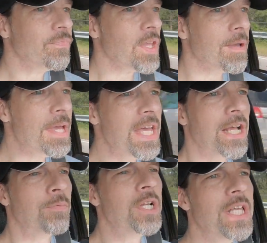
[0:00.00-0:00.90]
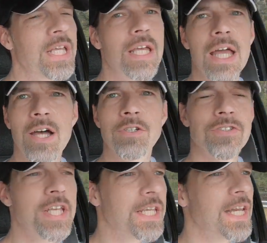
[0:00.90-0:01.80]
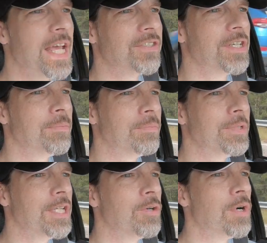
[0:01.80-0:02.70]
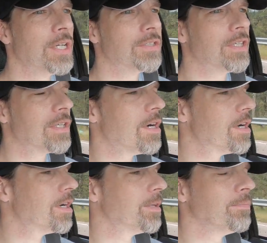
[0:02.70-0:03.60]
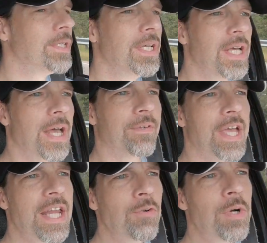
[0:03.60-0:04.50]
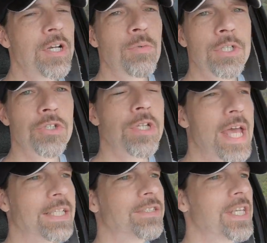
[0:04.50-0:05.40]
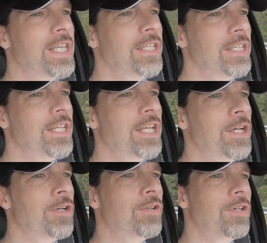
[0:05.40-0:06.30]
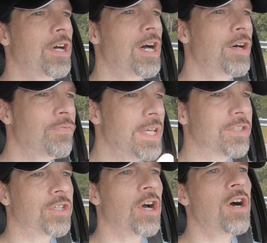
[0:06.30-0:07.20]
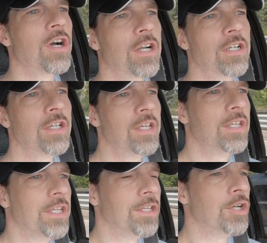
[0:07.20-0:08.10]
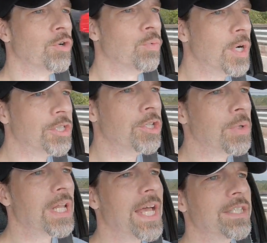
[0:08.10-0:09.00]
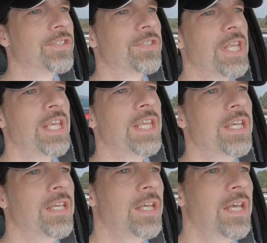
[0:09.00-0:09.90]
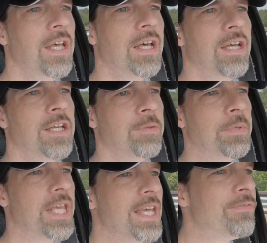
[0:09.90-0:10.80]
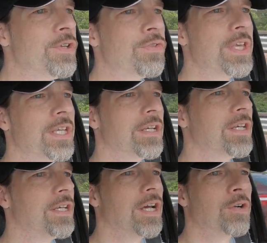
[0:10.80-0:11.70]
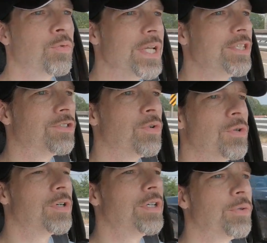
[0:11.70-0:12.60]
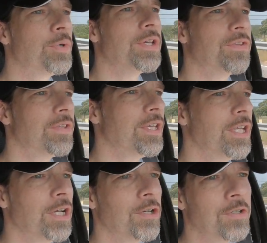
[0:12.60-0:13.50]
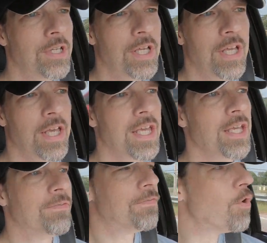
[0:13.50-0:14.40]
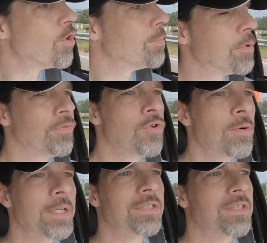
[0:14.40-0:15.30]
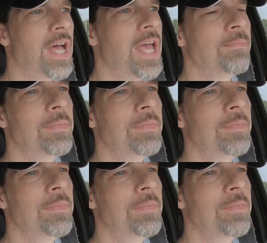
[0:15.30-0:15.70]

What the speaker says: man, I was thinking as I'm washing the car, I'm kind of wondering what you guys think of this car, what you would like to see, if you think a restore with a Ford performance type